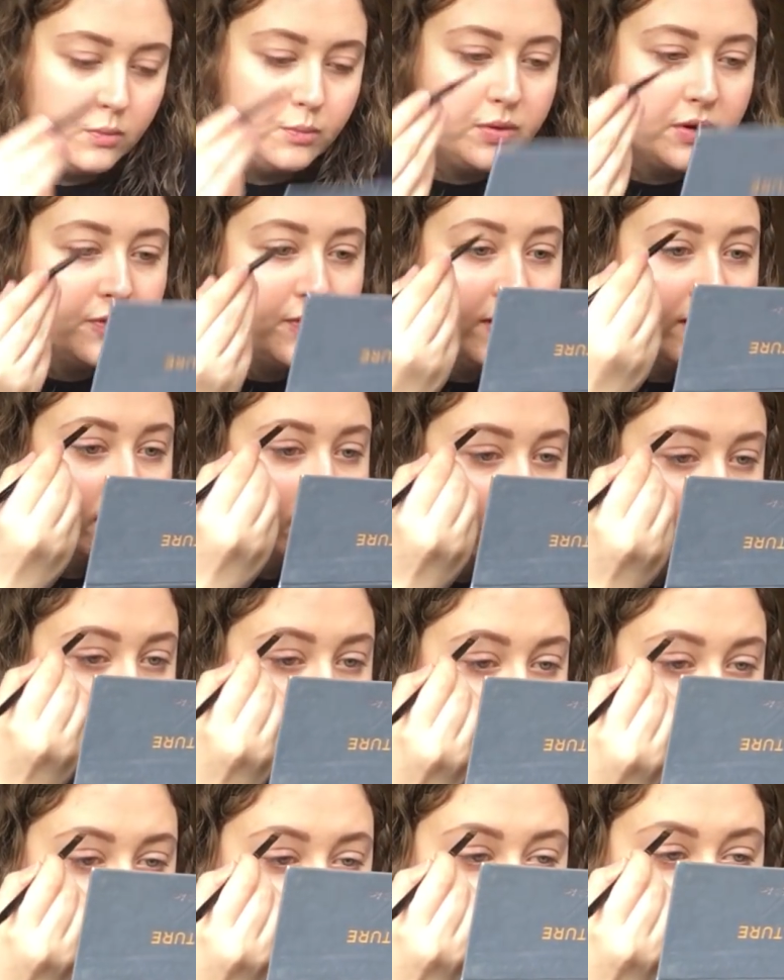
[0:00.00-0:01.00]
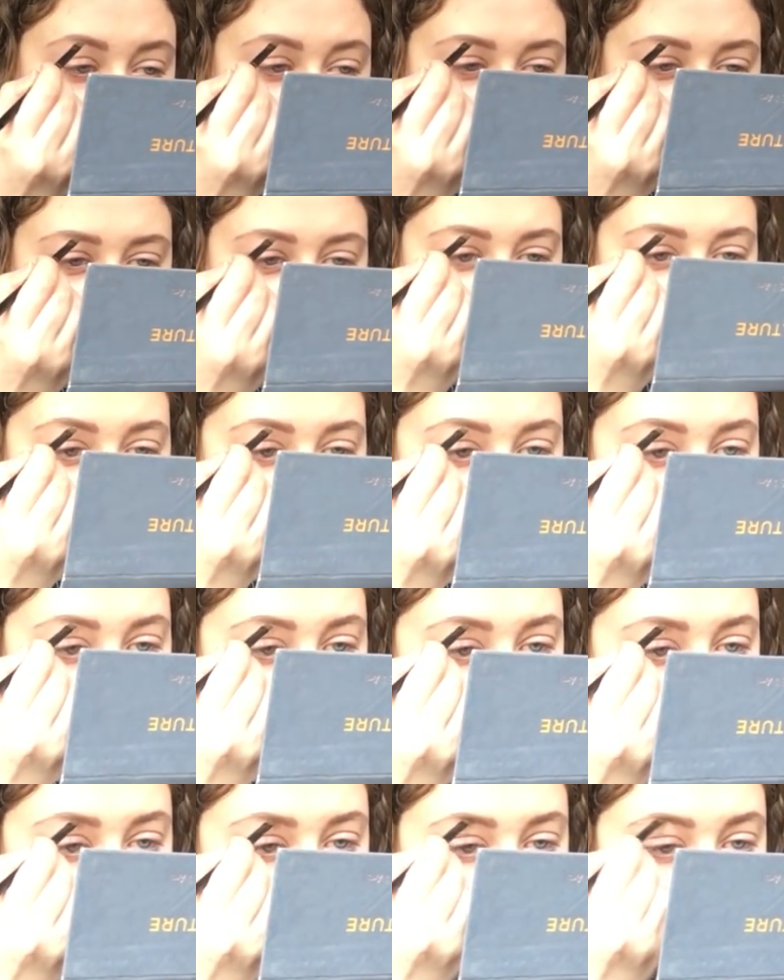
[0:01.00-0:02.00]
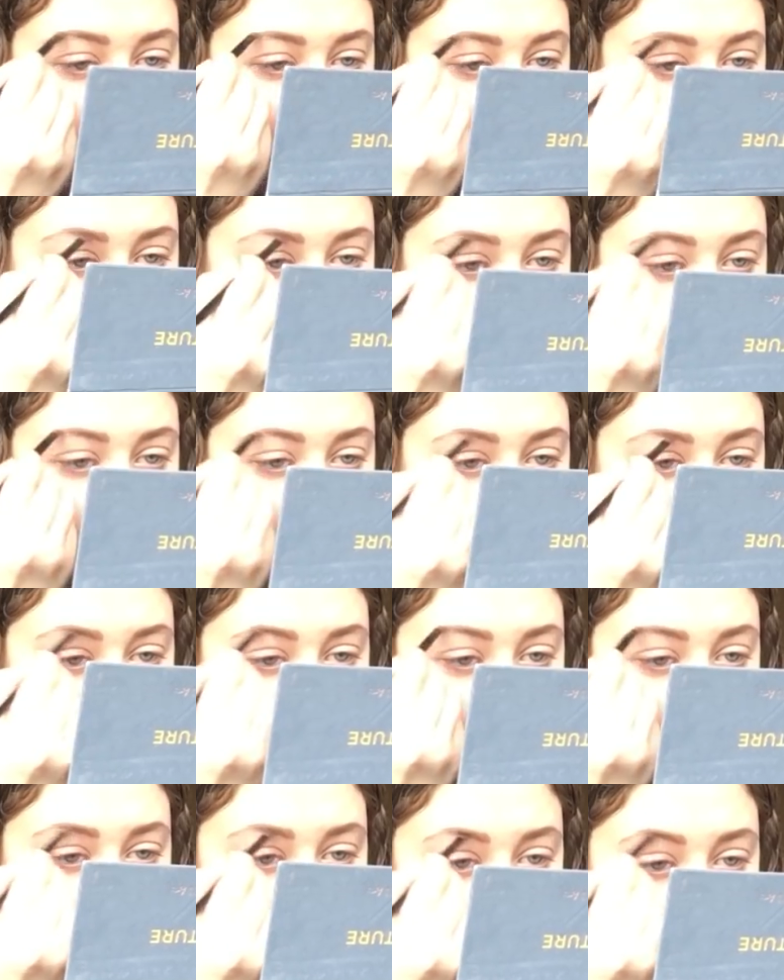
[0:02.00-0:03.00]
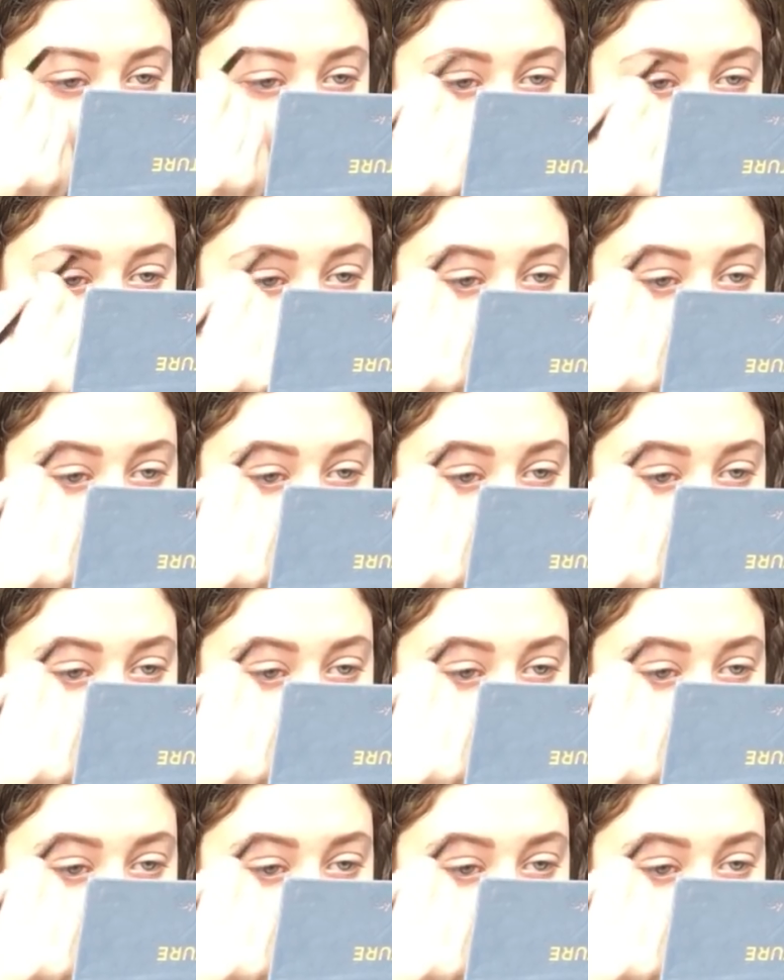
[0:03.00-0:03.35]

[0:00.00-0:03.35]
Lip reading: professors should want to have conversations with you because,